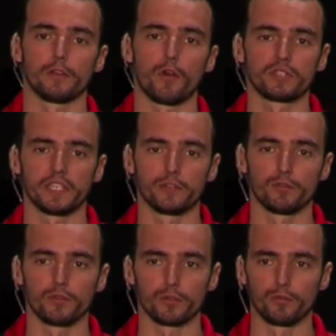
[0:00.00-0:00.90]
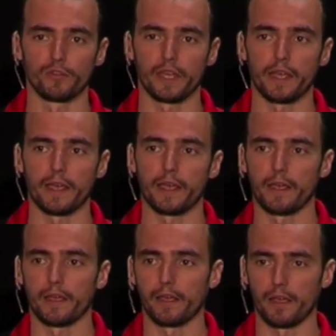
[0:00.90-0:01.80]
logs into to
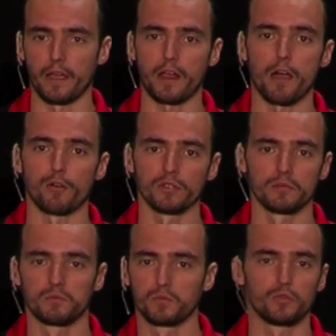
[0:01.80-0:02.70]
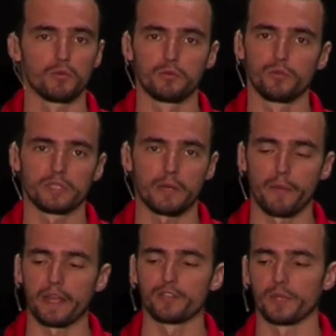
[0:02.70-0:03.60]
the account to do
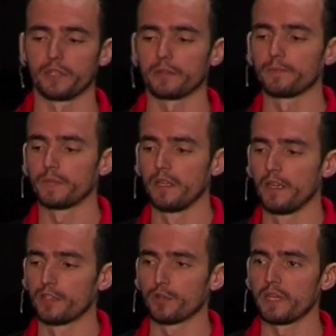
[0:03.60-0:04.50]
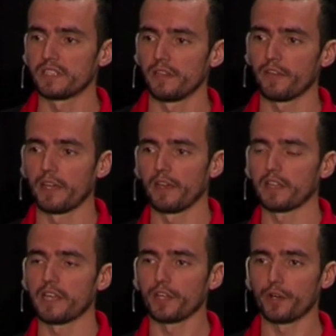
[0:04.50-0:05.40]
some management. So basically
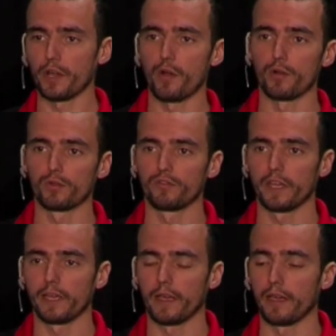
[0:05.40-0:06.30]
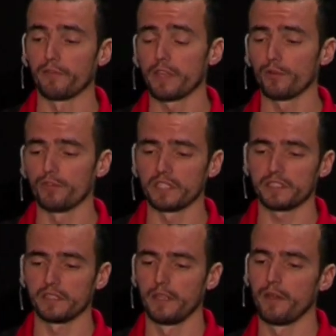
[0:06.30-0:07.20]
the attacker can go to the, and they do
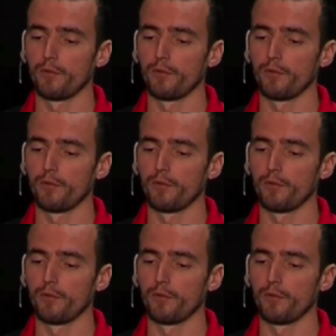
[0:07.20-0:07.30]
this